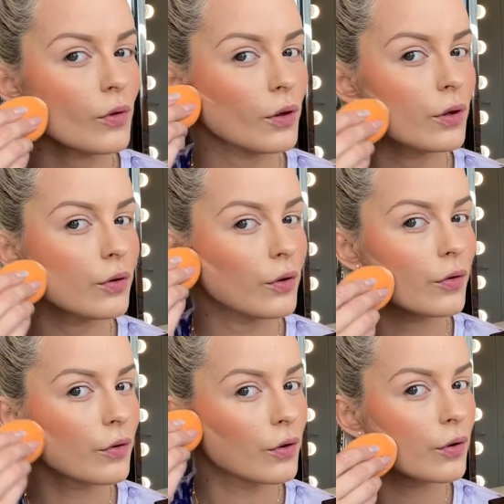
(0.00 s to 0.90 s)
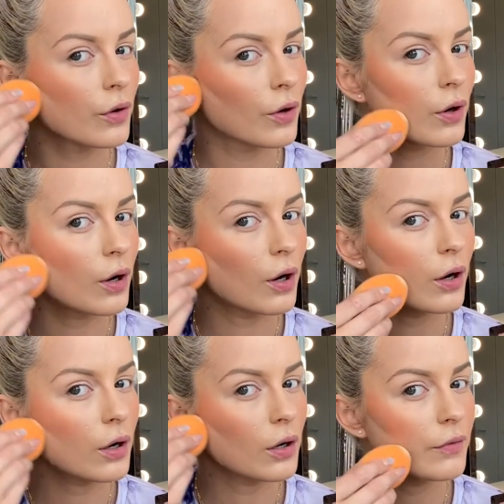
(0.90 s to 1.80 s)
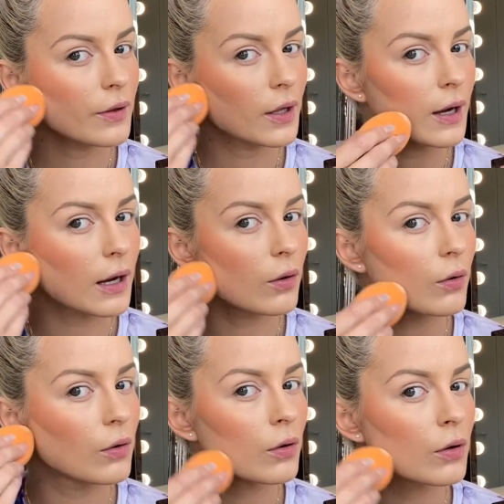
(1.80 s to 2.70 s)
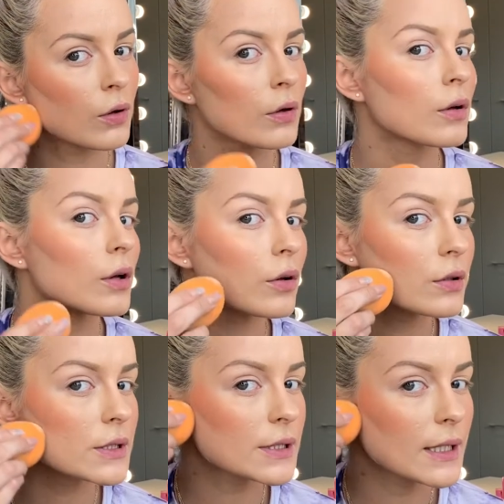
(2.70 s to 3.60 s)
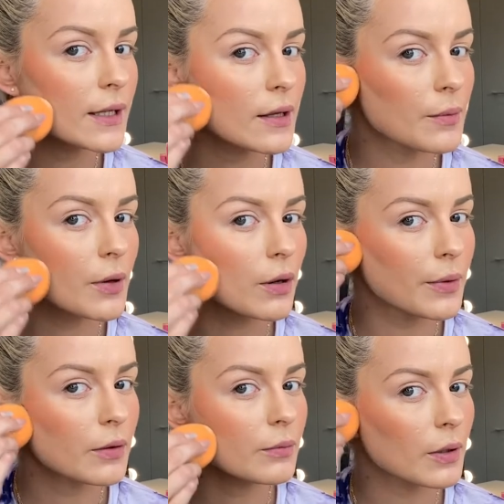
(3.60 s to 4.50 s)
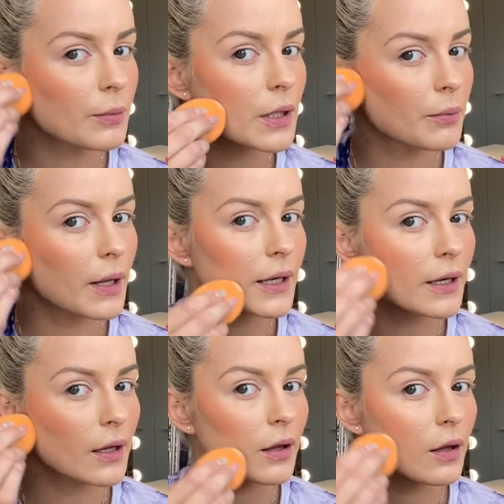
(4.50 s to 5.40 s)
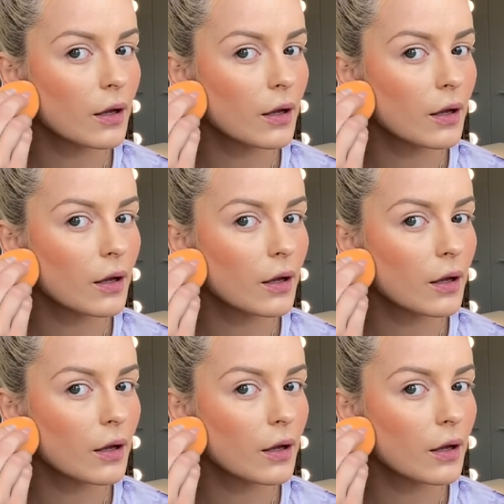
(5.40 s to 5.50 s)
and just carve it out. It looks silly at the moment, but I'm going to blend it.